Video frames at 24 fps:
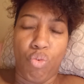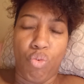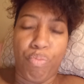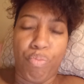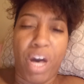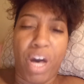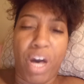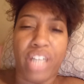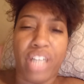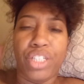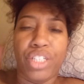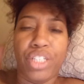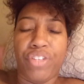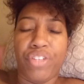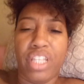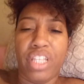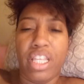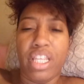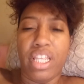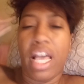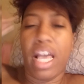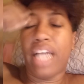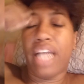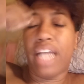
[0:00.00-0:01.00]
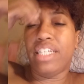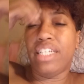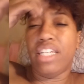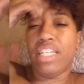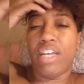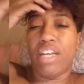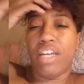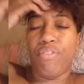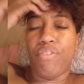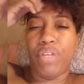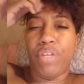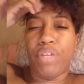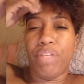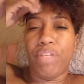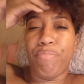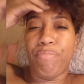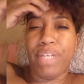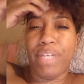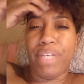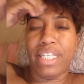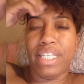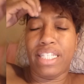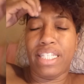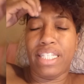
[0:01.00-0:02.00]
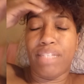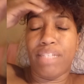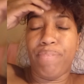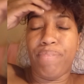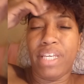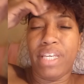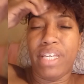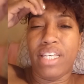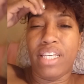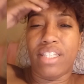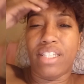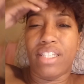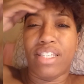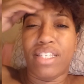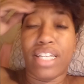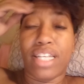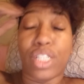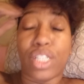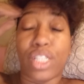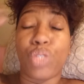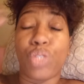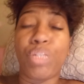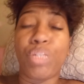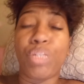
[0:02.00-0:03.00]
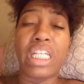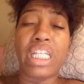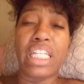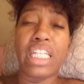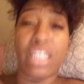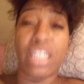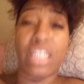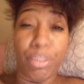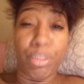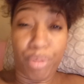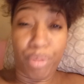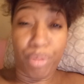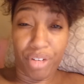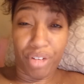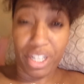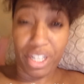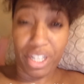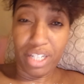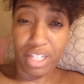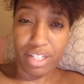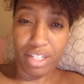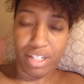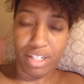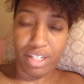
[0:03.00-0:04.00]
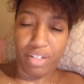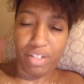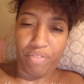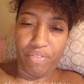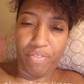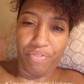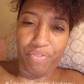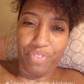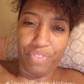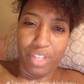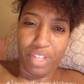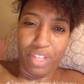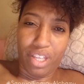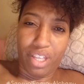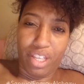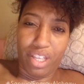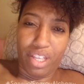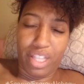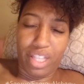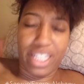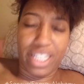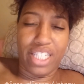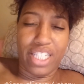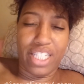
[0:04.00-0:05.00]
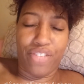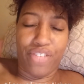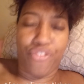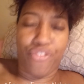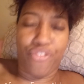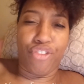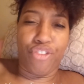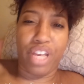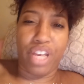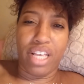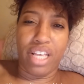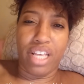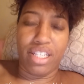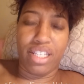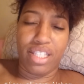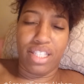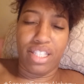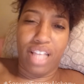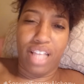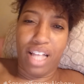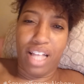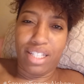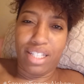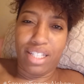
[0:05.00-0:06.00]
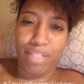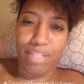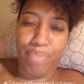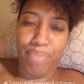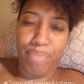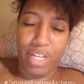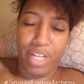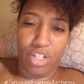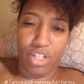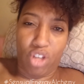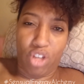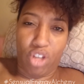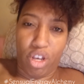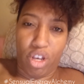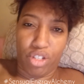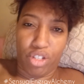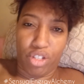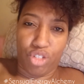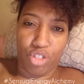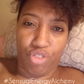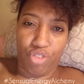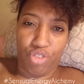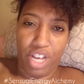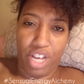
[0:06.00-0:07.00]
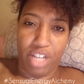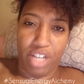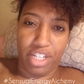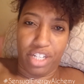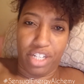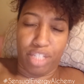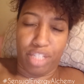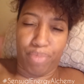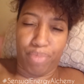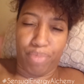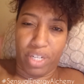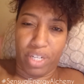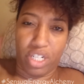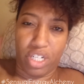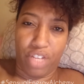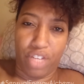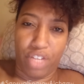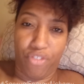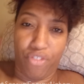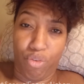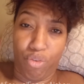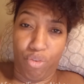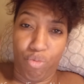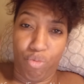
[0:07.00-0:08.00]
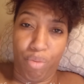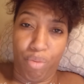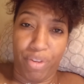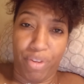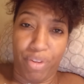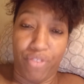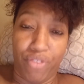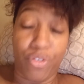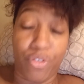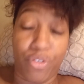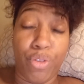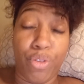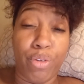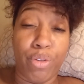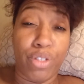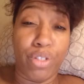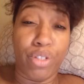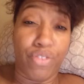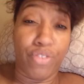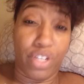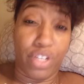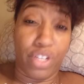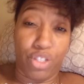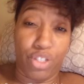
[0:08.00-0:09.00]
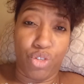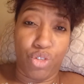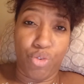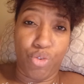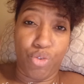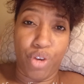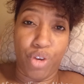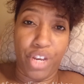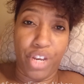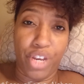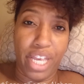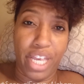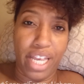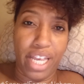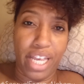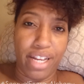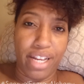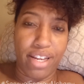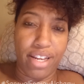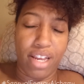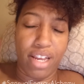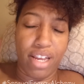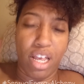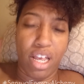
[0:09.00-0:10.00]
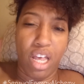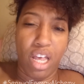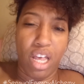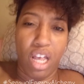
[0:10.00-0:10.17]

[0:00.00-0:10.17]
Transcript: pondering the idea of what it means to be sexually liberated. This is a phrase that's being tossed around, especially for women, for those of us who are in